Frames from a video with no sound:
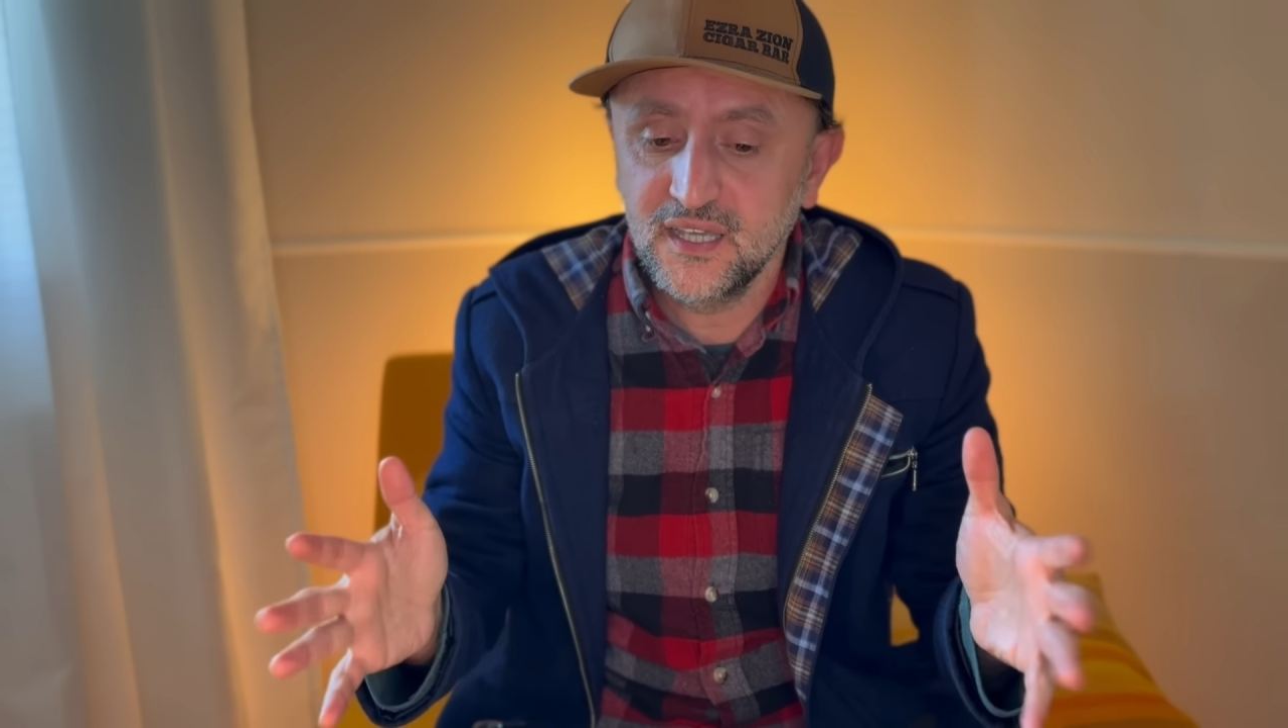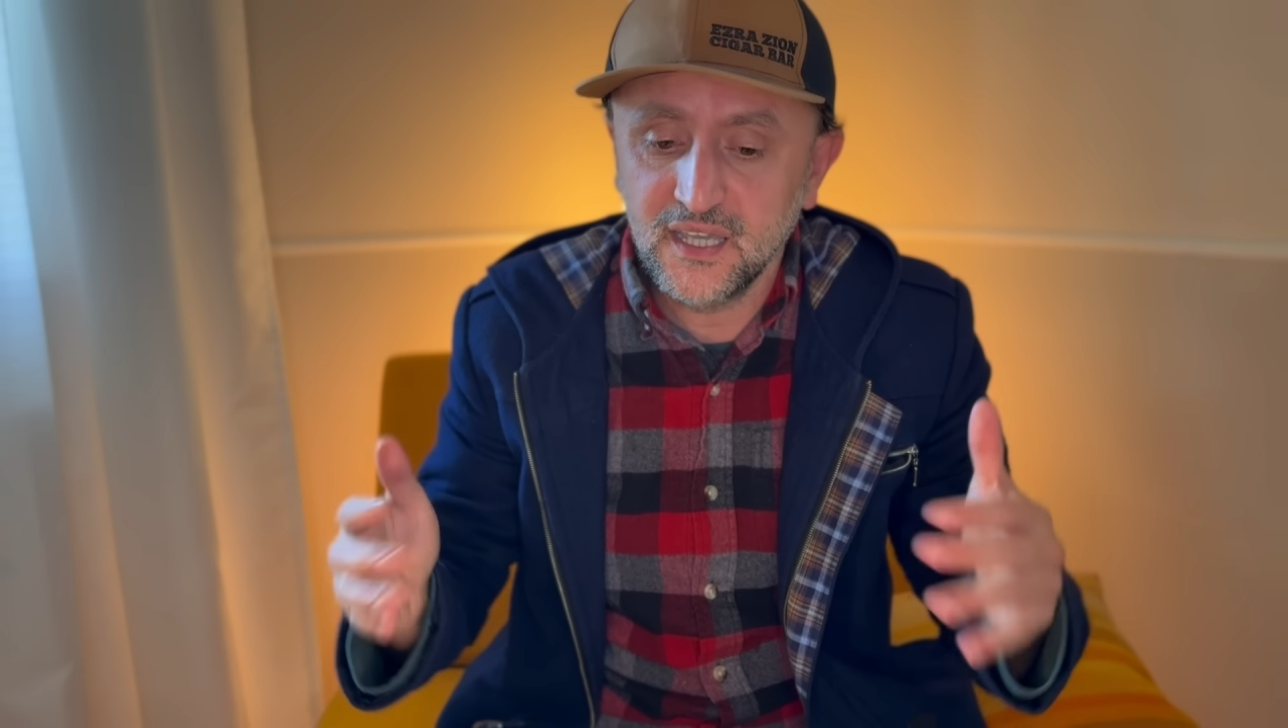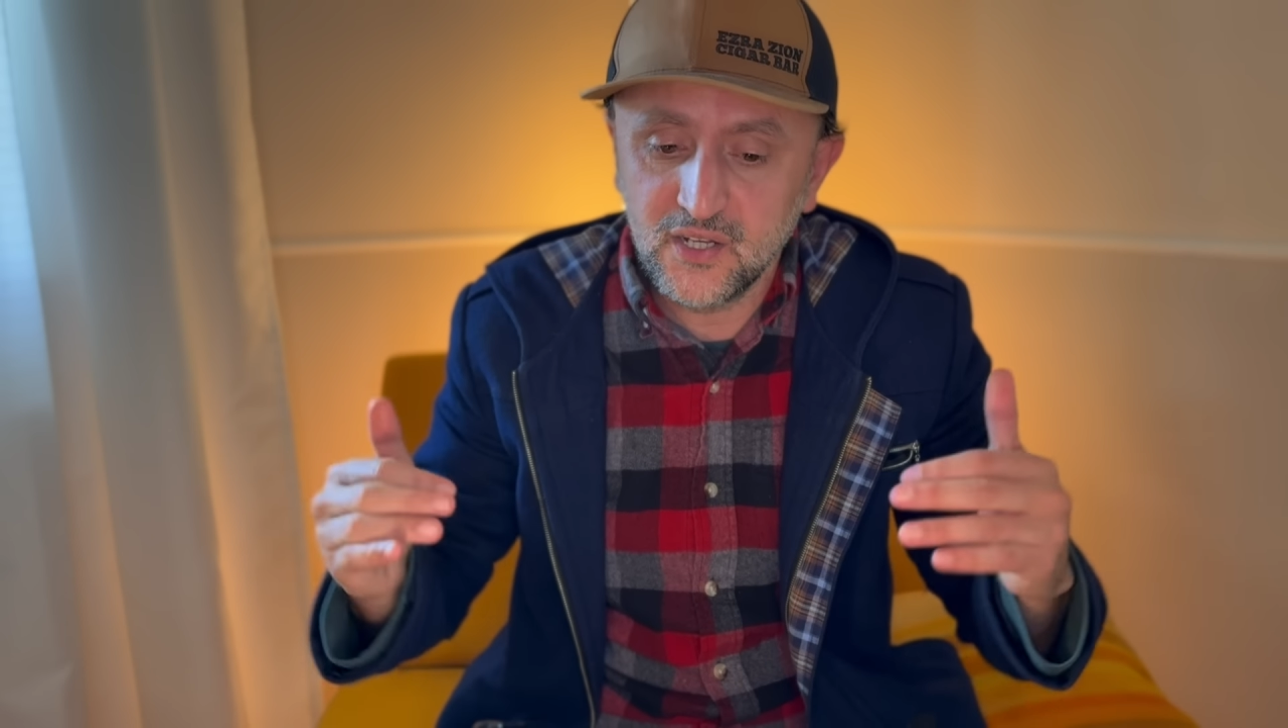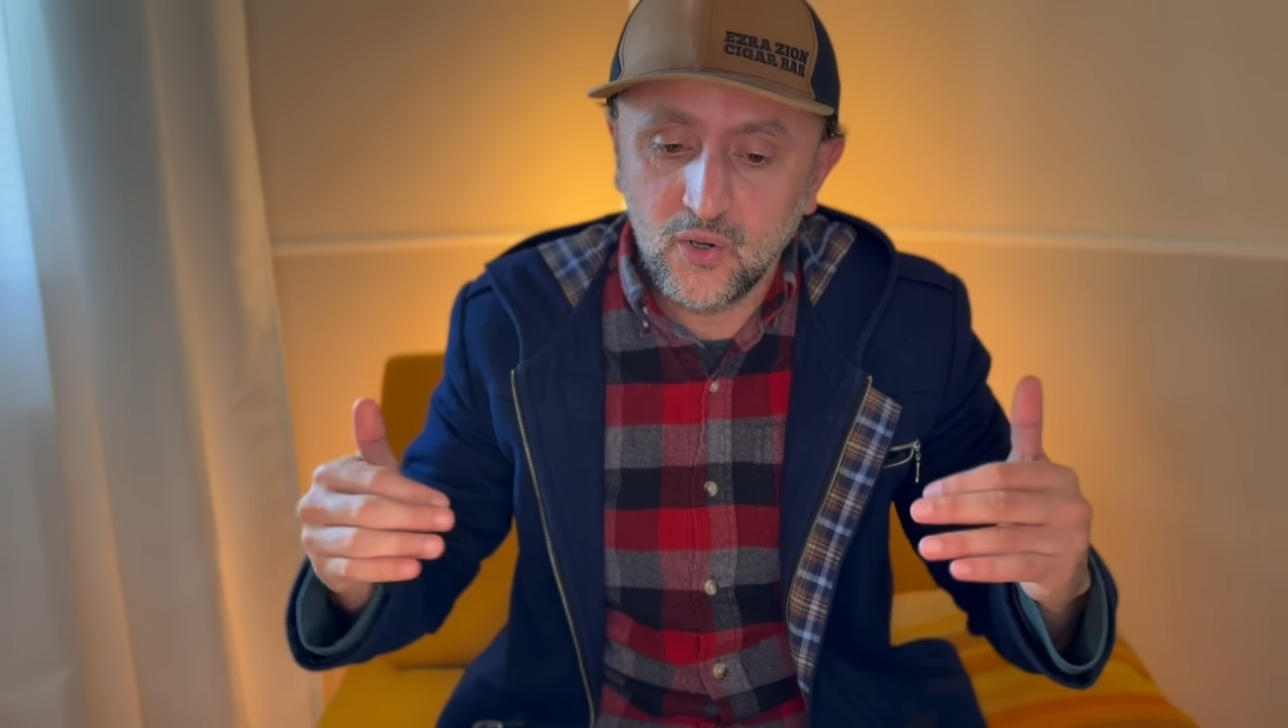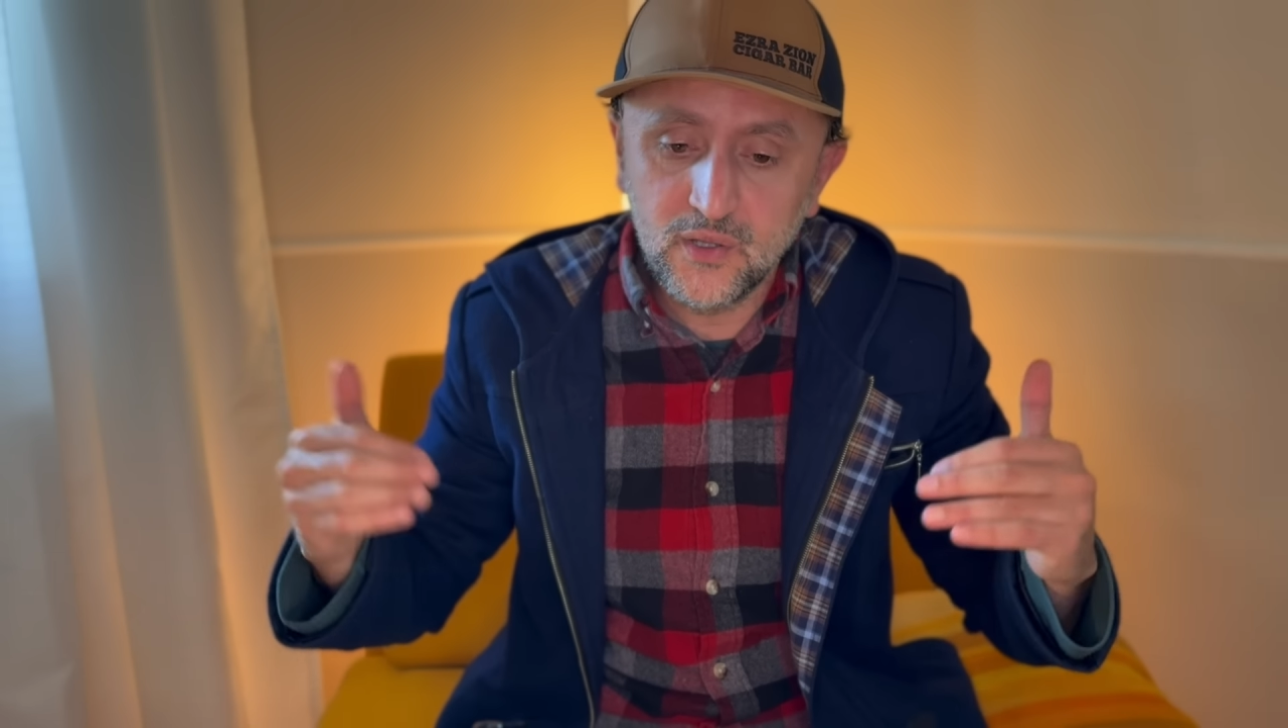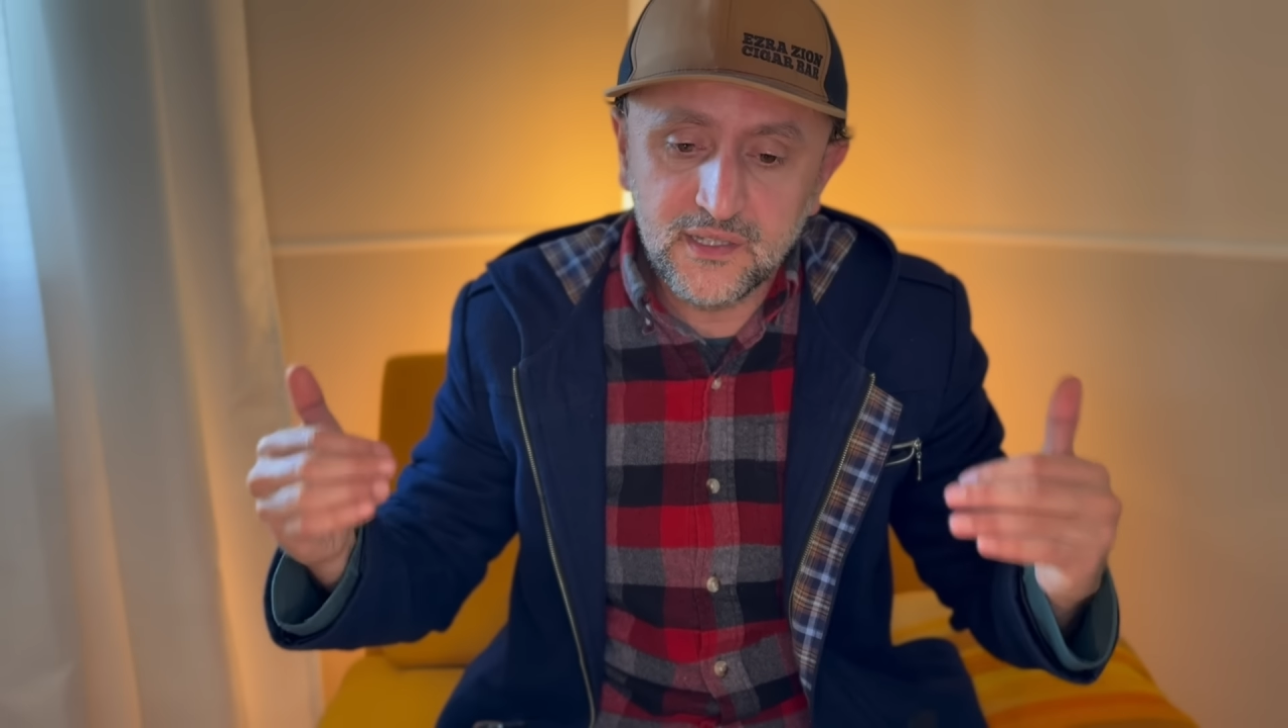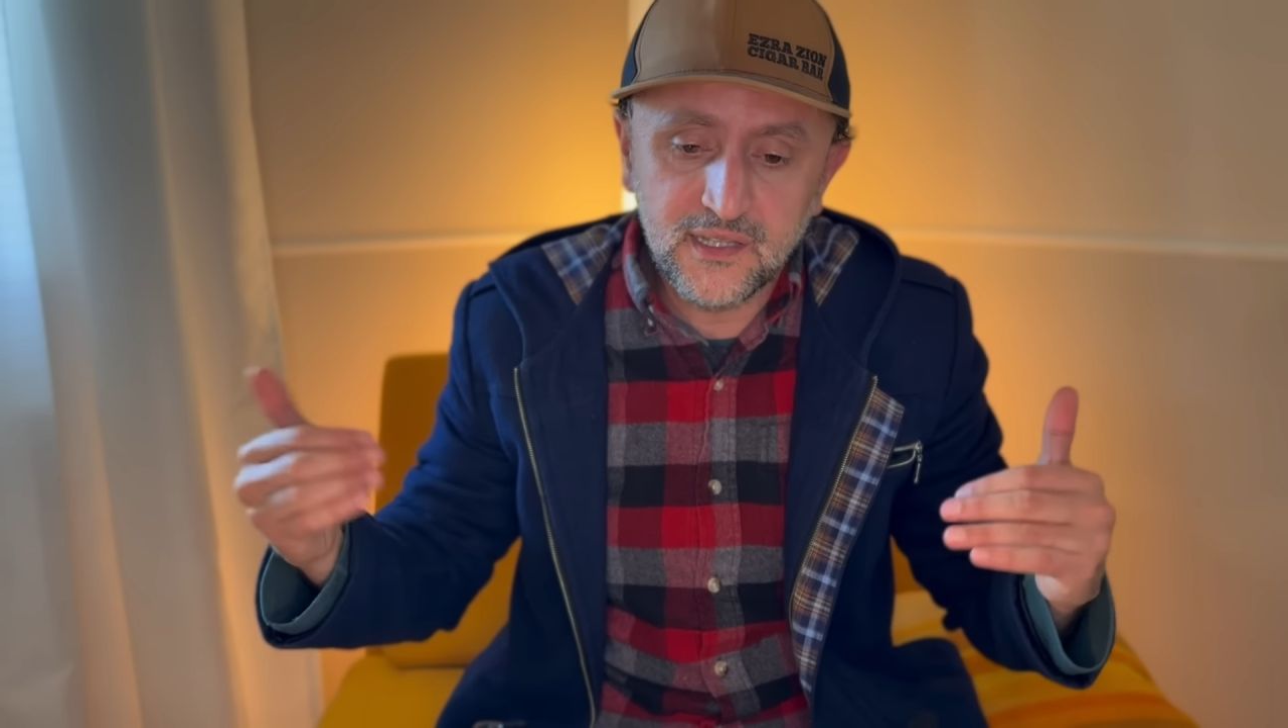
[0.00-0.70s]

and only